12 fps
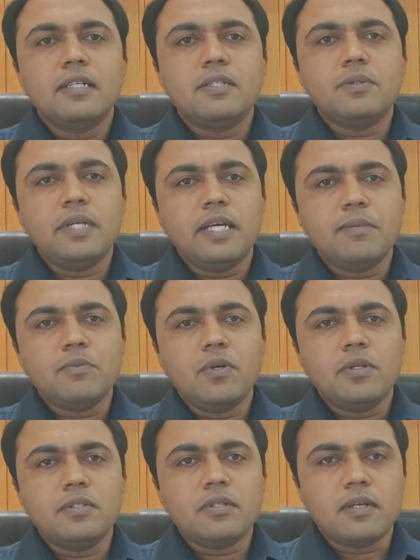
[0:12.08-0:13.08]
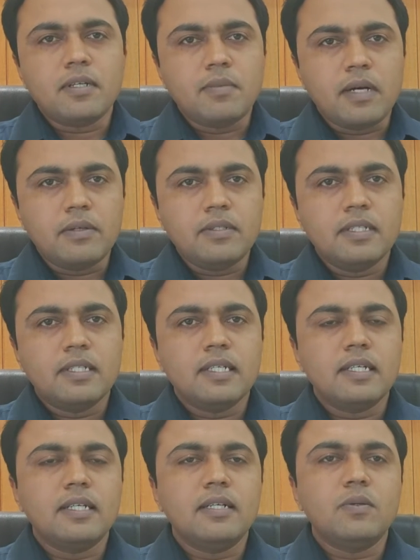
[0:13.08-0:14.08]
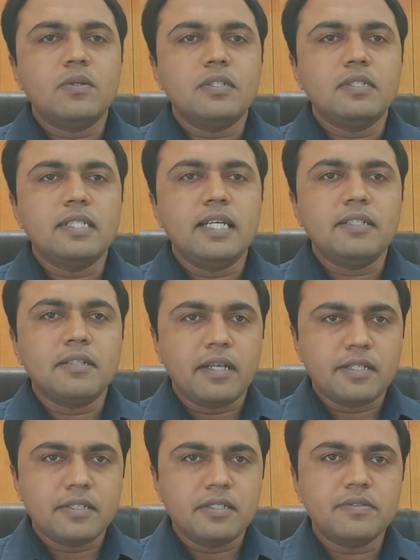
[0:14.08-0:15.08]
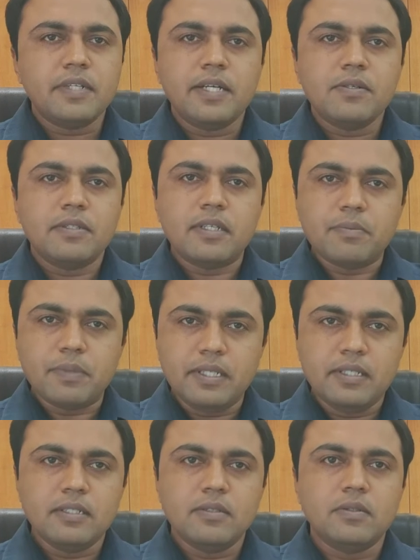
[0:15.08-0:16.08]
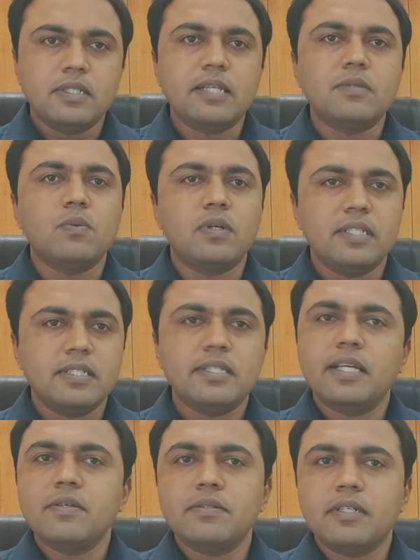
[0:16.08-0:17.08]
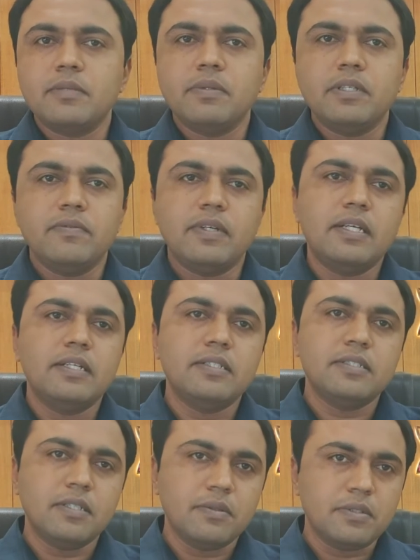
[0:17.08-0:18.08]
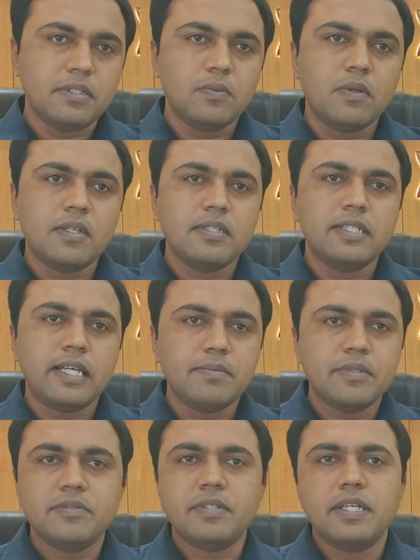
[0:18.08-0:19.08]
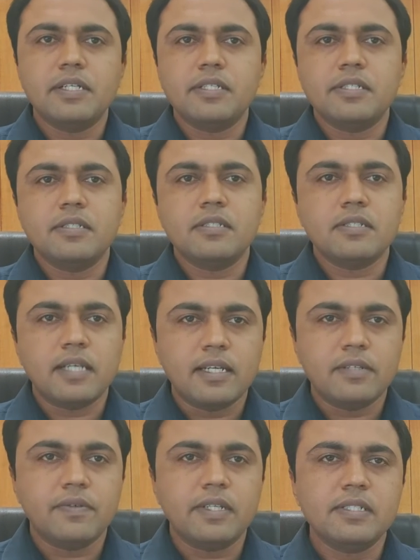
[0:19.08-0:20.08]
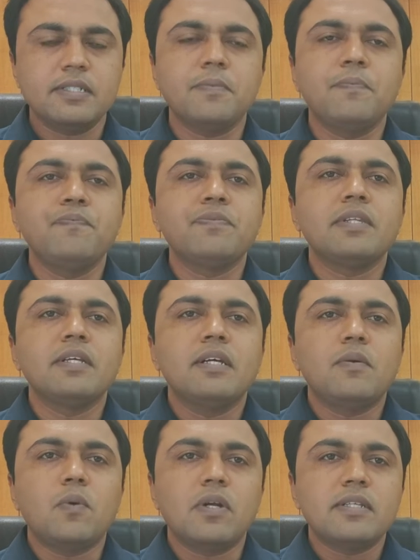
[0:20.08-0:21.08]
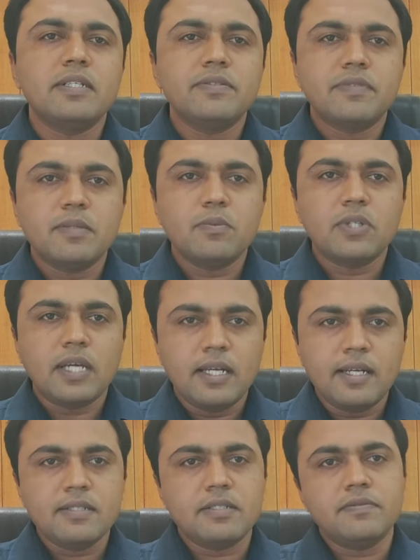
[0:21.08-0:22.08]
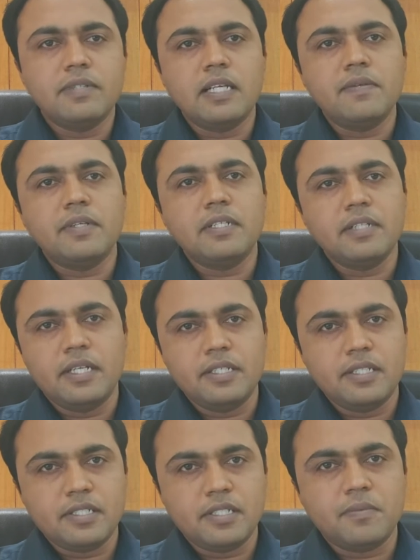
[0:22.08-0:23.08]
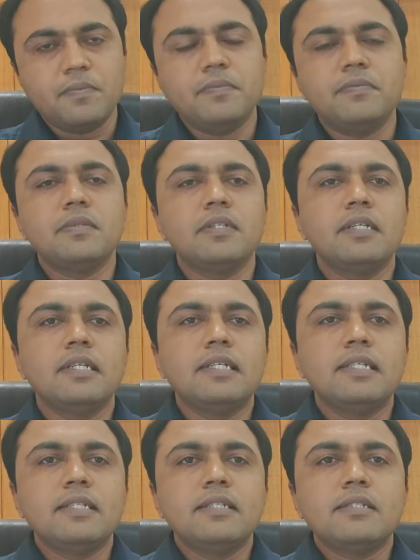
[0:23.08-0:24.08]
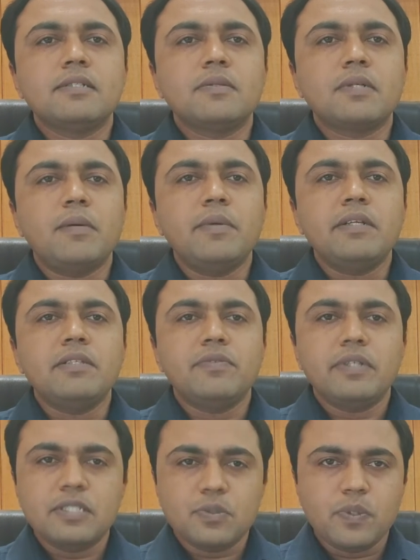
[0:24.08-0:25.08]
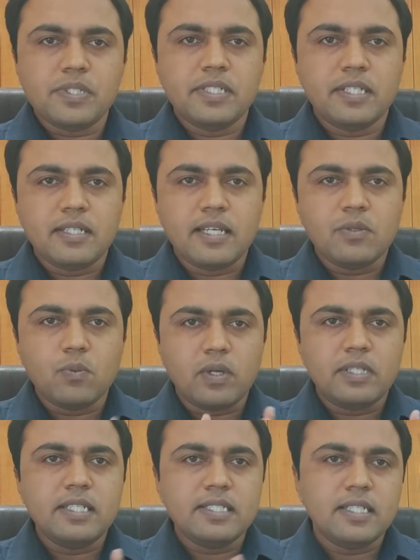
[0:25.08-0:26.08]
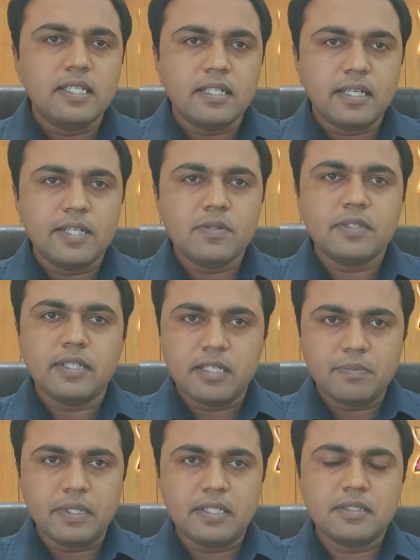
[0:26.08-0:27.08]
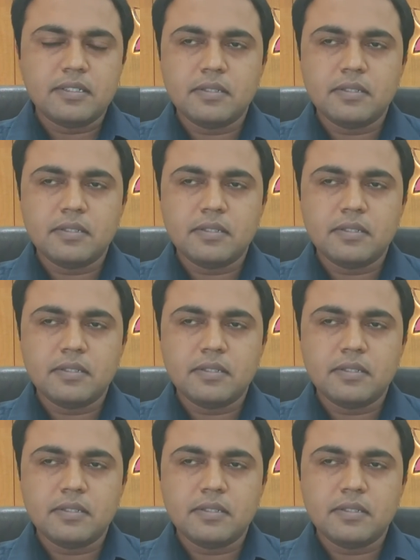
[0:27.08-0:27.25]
Today I am going to talk about the introduction of radiotherapy, like what is radiotherapy, where it is used, what are the types of radiation, the side effects, what are the different modalities of delivering radiation. So coming to the first question, like what is radiotherapy?